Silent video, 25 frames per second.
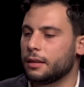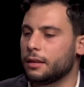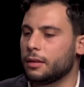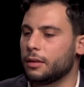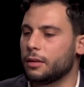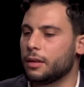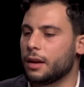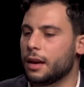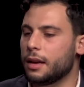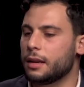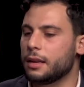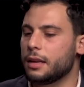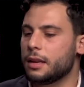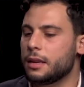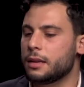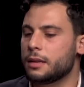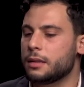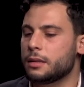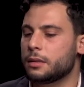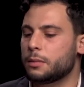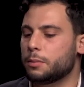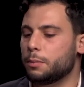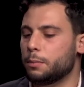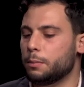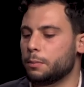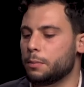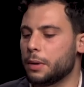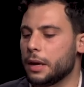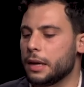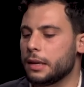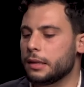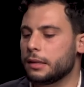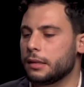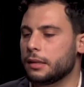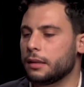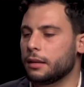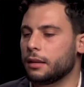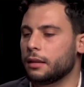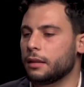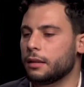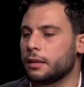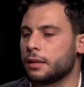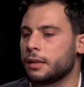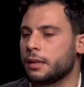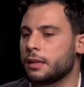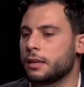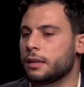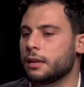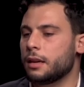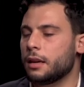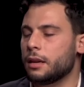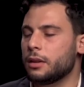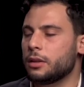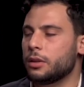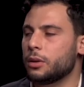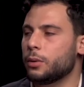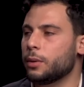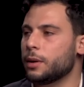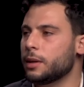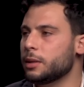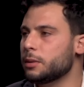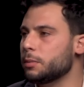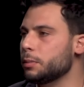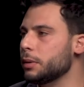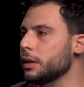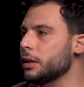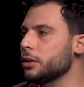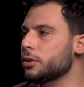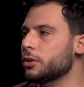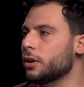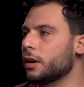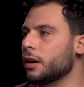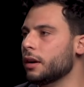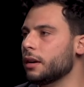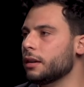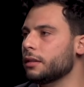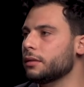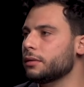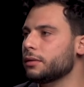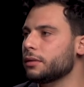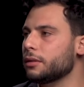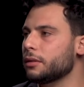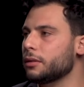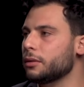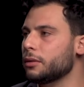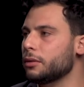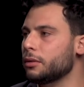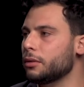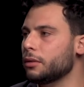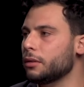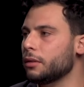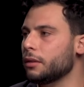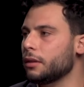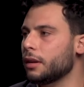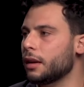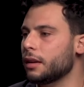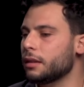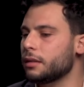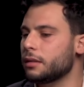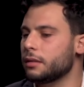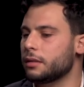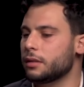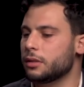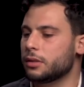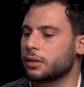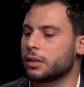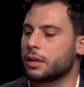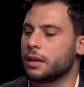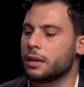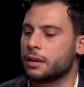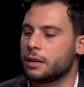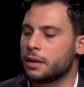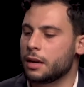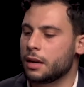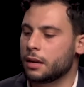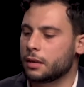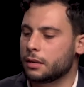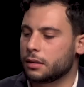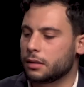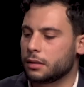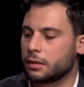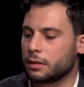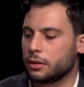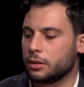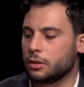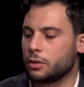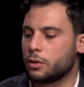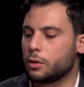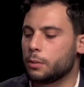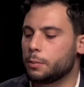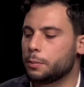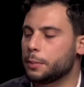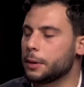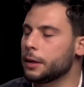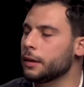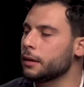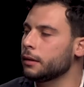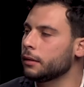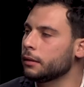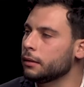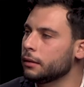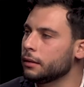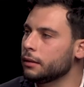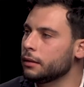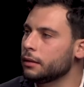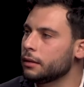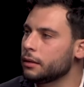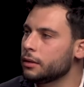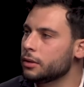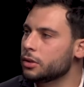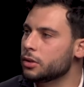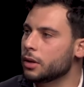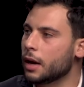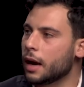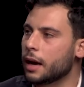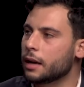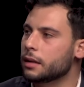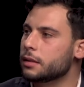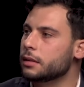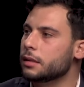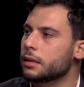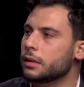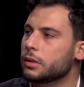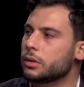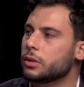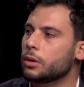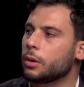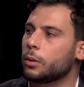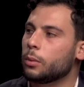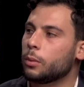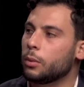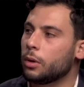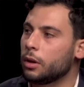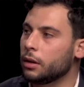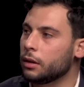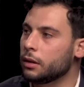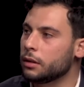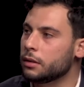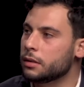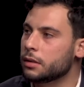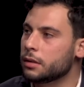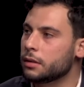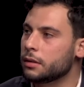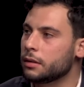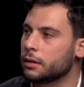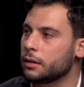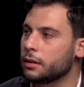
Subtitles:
that is basically a USB drive that disconnects your PIN to access your wallet.